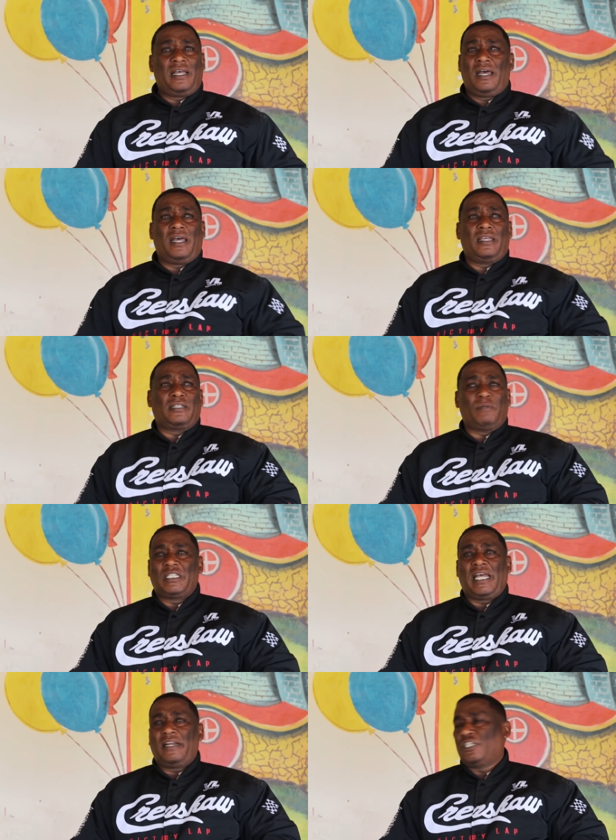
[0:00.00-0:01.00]
asa this
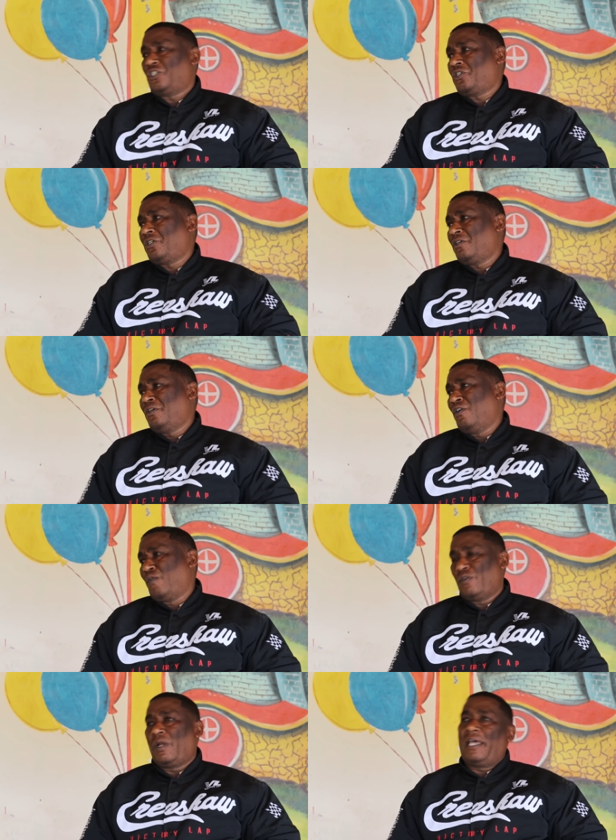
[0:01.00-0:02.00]
miscarriage
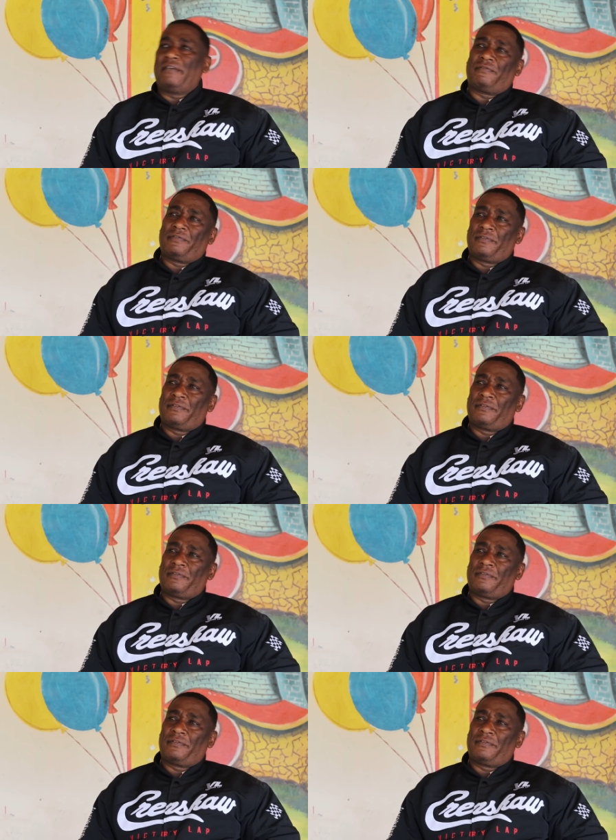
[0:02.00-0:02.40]
over your life